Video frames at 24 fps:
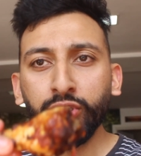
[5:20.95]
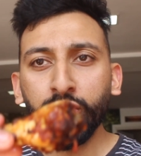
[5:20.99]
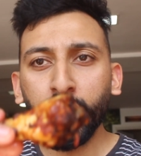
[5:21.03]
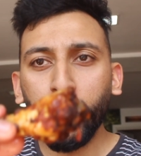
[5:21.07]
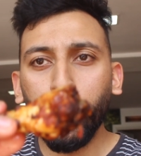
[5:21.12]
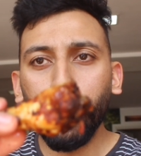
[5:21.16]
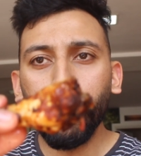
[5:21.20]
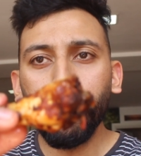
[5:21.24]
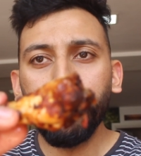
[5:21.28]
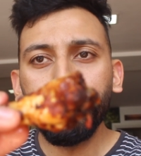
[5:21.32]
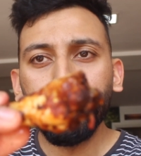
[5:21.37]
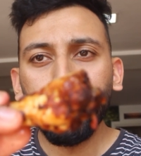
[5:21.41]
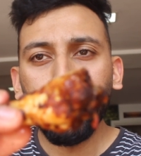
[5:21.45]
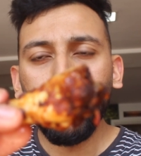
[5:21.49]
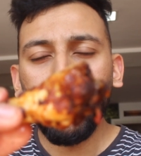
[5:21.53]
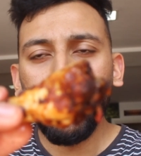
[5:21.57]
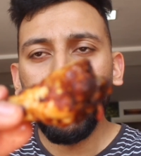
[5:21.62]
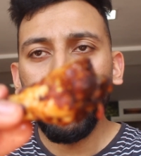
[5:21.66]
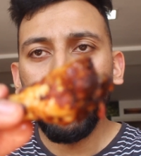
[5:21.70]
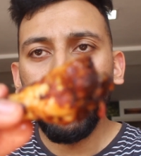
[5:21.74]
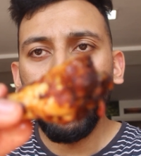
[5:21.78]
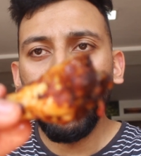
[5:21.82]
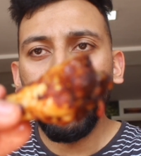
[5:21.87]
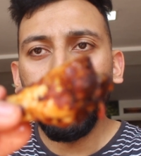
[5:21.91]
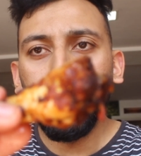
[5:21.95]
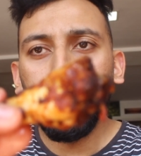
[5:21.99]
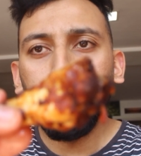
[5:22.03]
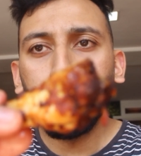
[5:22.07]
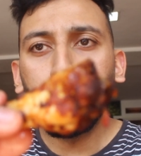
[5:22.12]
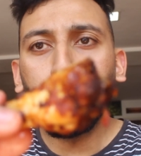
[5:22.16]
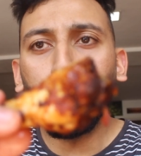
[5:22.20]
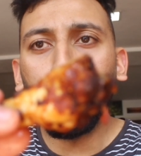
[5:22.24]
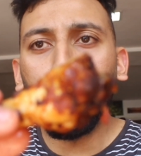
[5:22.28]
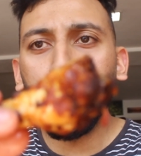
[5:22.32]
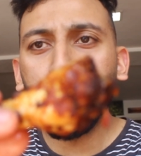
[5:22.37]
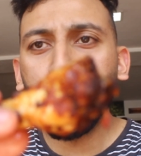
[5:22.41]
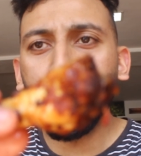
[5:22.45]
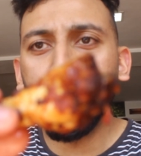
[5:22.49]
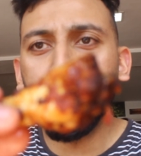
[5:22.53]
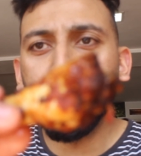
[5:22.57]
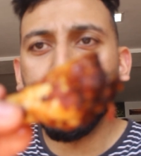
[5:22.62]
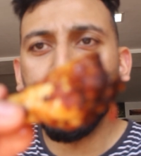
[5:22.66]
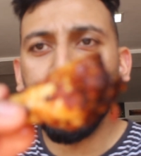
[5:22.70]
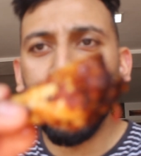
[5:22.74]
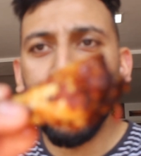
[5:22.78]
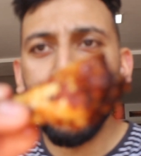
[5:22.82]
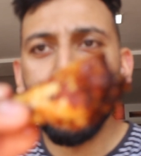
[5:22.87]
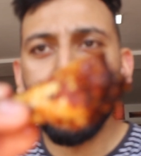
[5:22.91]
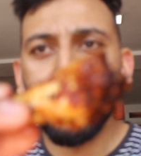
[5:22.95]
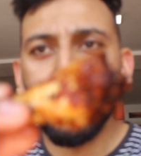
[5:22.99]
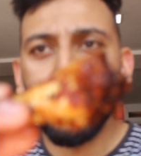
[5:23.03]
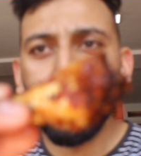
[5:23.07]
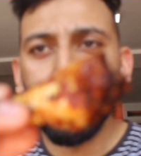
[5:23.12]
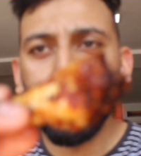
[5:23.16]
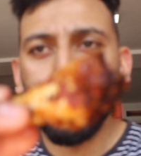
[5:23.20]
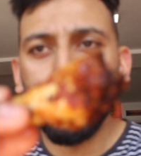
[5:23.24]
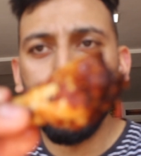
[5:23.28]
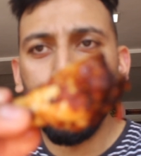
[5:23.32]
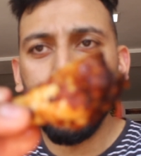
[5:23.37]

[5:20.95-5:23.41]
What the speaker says: So, portion sizes,